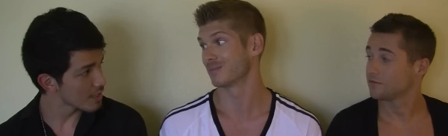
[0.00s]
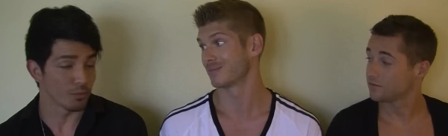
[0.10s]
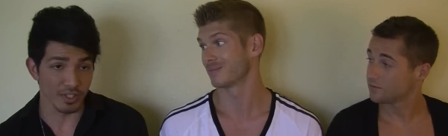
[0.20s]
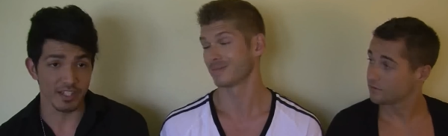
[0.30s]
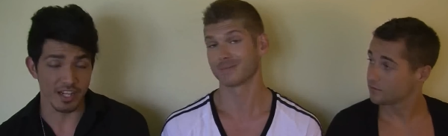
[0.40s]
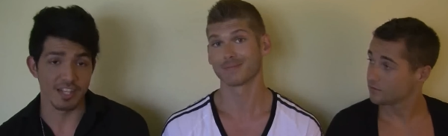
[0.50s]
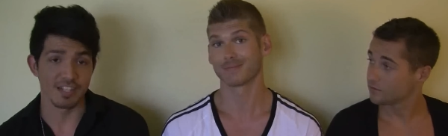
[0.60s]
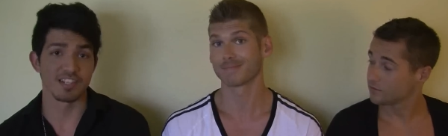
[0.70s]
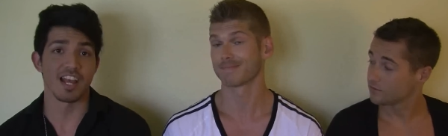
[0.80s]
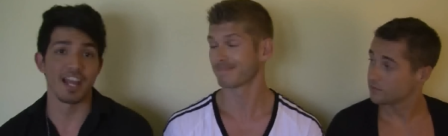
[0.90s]
Speaker 1: It really
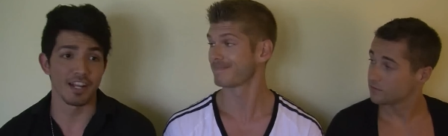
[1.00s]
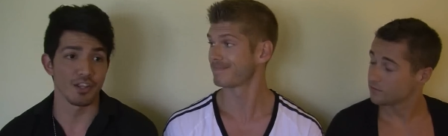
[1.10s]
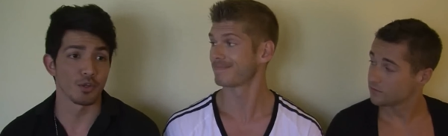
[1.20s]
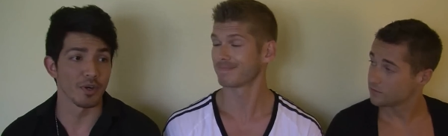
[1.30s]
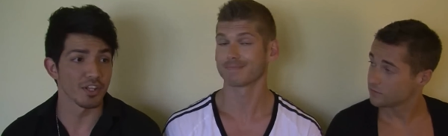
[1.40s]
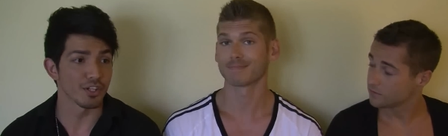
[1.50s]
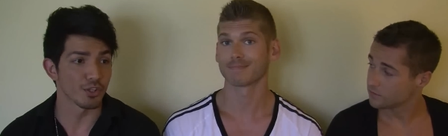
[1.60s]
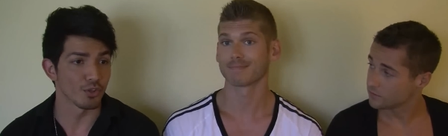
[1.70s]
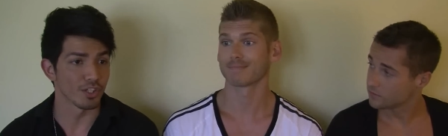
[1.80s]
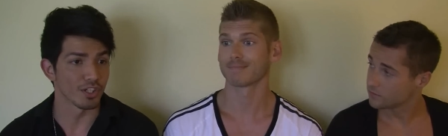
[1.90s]
does. And the way that
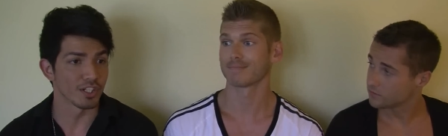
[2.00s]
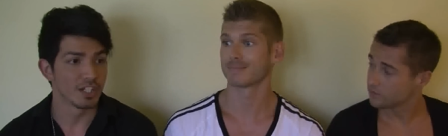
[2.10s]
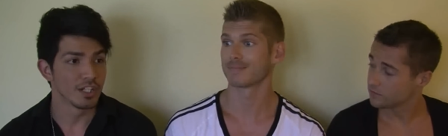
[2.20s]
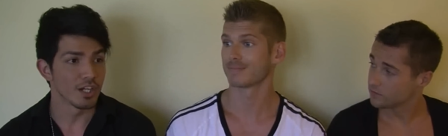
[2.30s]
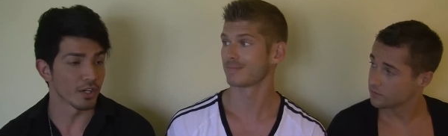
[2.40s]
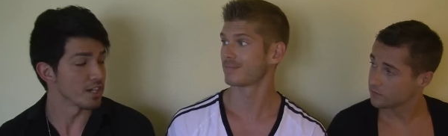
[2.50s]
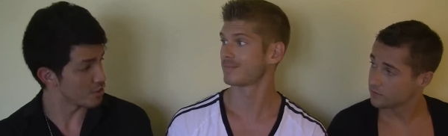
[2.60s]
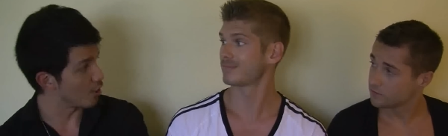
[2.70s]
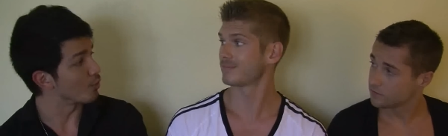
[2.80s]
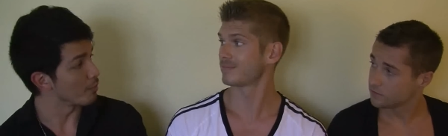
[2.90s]
your okay,
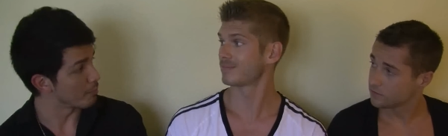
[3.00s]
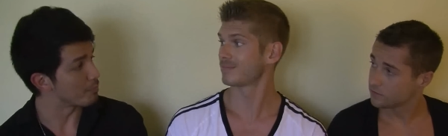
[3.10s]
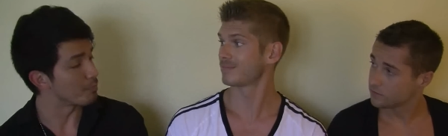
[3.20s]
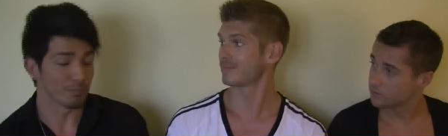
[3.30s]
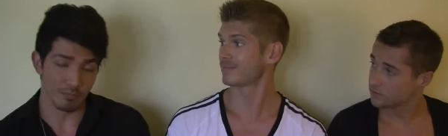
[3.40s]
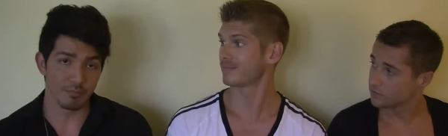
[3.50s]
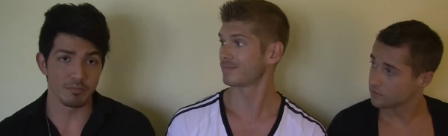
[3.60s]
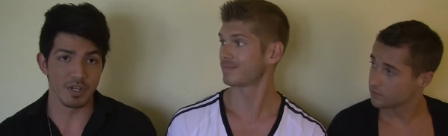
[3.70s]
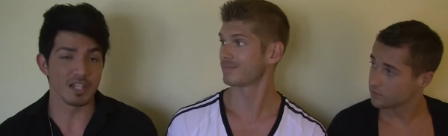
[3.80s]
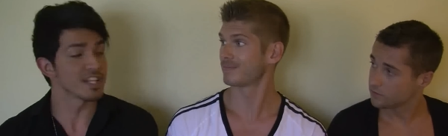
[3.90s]
so
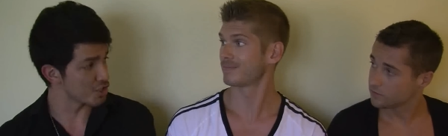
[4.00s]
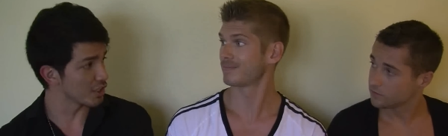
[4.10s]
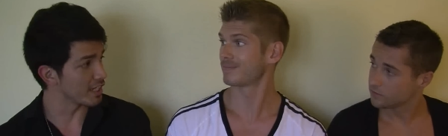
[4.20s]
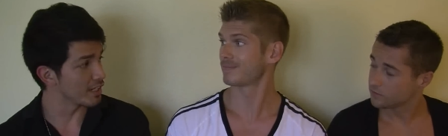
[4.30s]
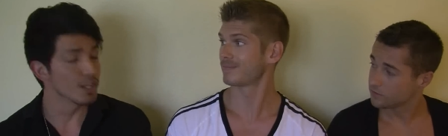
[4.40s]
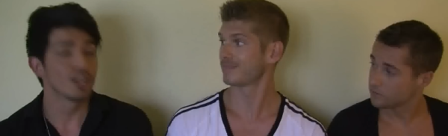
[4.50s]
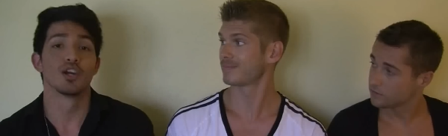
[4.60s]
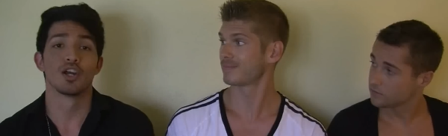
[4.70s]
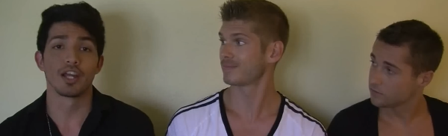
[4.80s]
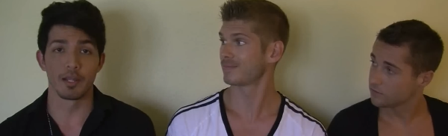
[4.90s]
essentially,
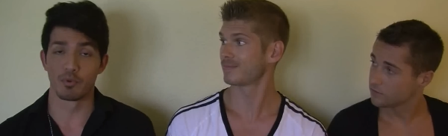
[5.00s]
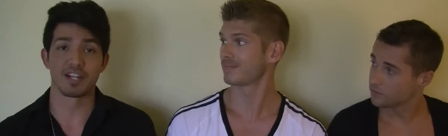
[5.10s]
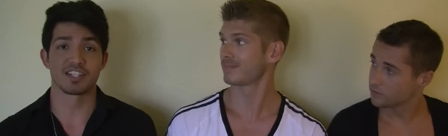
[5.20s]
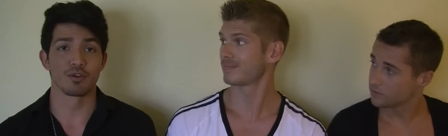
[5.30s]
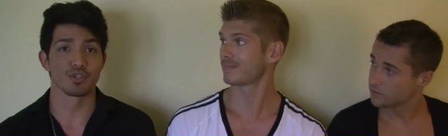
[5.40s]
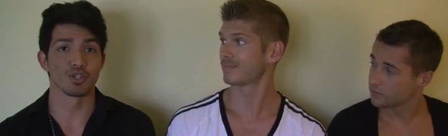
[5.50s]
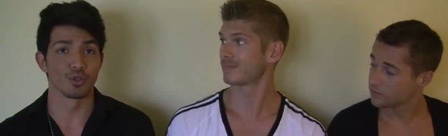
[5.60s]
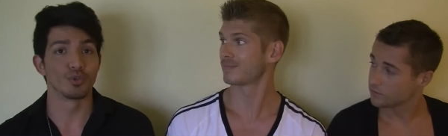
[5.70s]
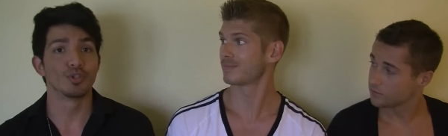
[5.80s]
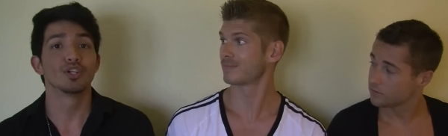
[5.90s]
it breaks down
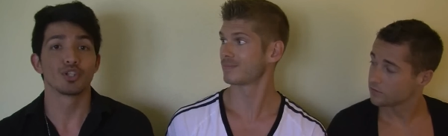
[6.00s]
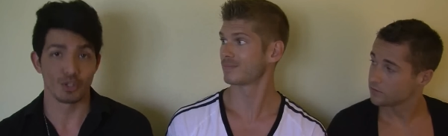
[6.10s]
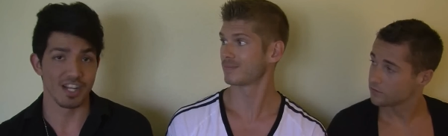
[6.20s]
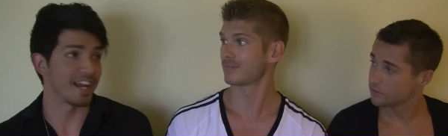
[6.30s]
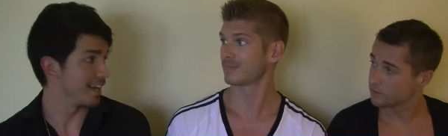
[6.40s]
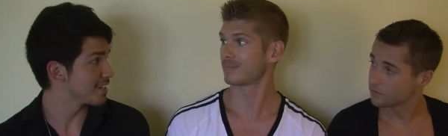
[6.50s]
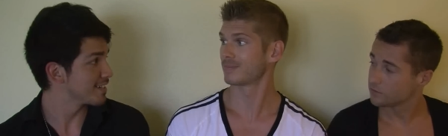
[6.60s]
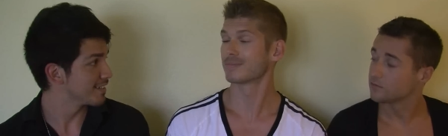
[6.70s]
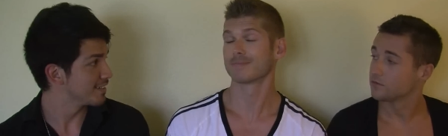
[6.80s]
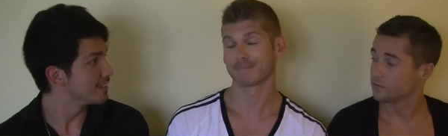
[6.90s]
to your diet.
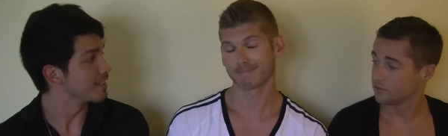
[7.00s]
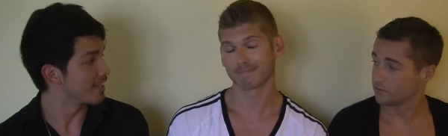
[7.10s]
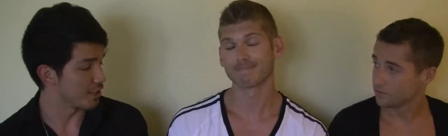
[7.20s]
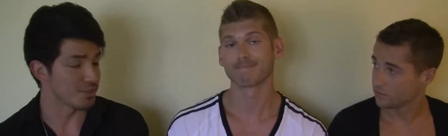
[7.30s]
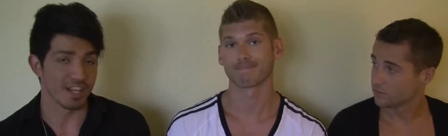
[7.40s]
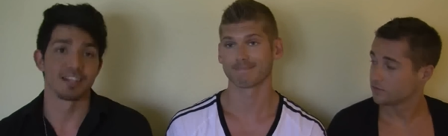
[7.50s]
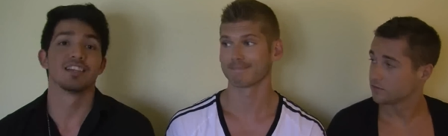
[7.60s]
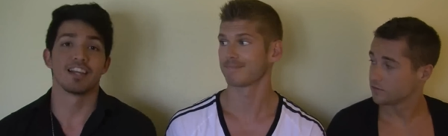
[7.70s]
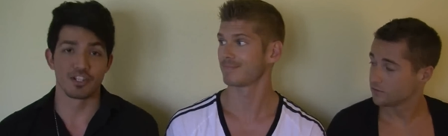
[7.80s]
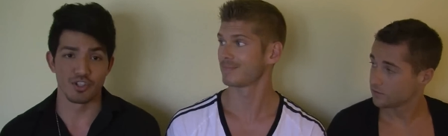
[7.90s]
Like you
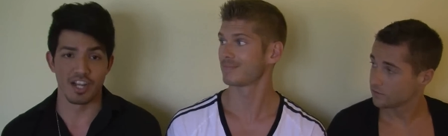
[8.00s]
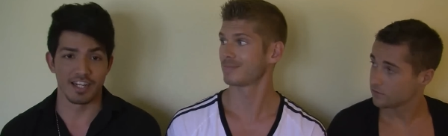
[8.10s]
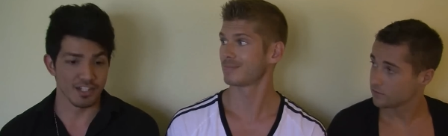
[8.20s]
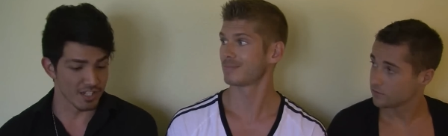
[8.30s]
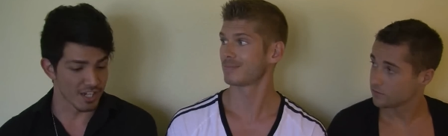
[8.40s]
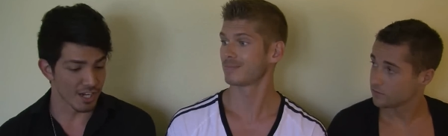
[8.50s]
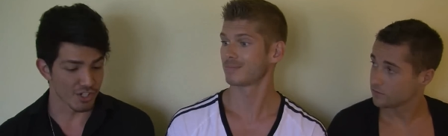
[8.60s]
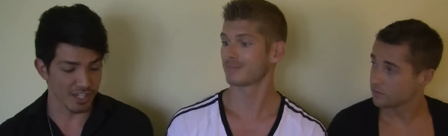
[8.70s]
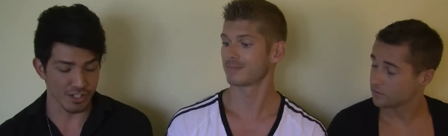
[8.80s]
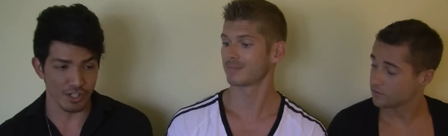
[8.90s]
said, it's your diet. It's not
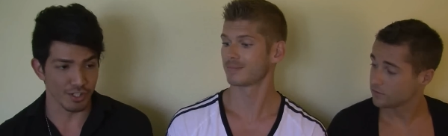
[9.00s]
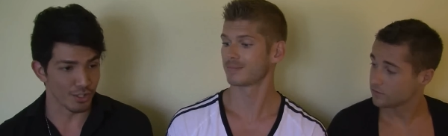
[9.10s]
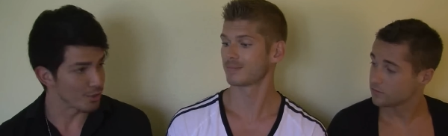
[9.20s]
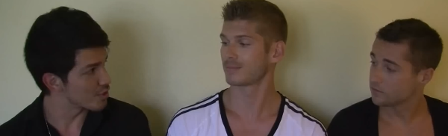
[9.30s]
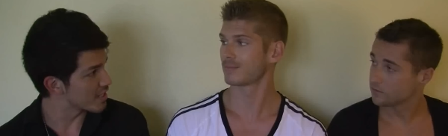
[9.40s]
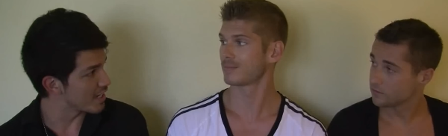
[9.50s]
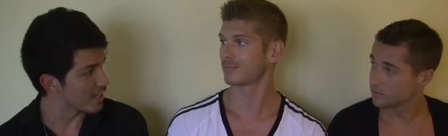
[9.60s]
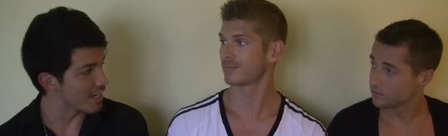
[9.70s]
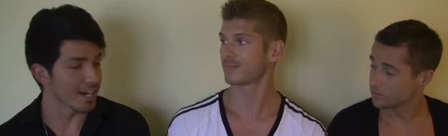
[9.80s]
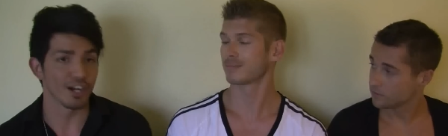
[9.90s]
just, you know, your
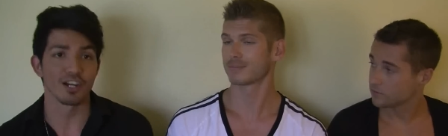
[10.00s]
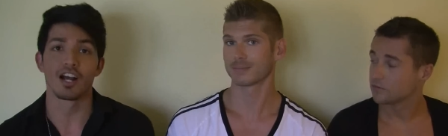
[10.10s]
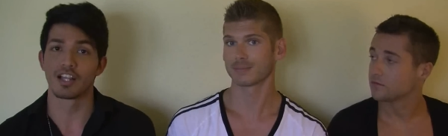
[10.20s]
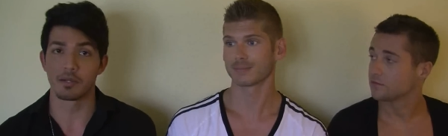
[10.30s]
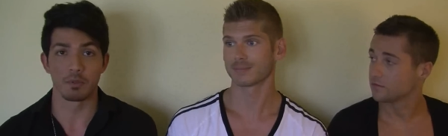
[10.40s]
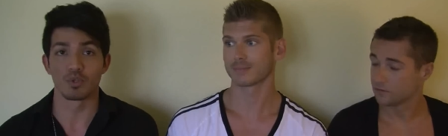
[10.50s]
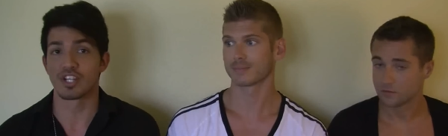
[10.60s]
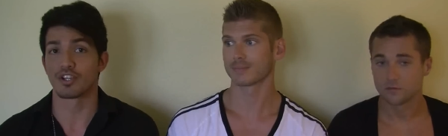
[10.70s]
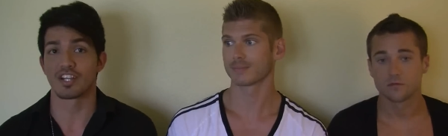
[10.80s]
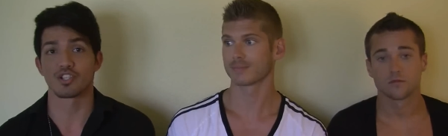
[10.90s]
skincare. A lot of people will
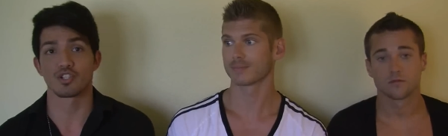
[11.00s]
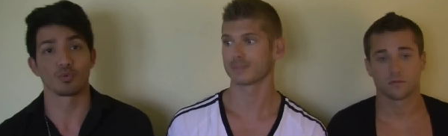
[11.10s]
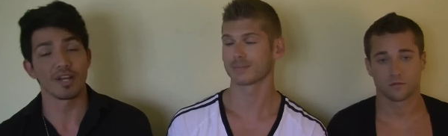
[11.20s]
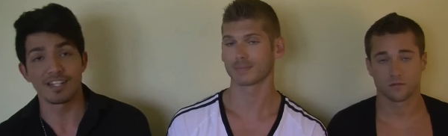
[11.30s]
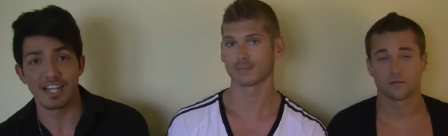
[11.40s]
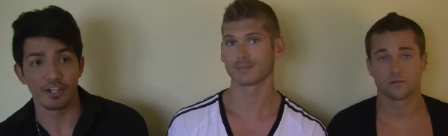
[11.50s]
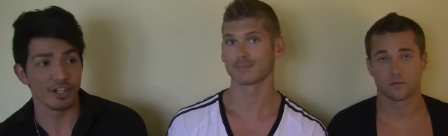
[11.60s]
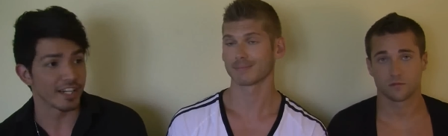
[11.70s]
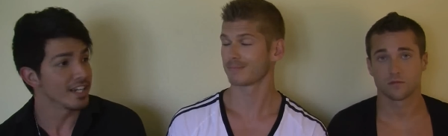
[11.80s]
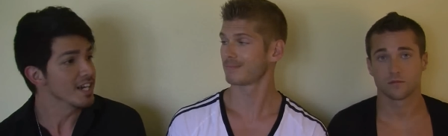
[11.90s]
tell you that it's hereditary.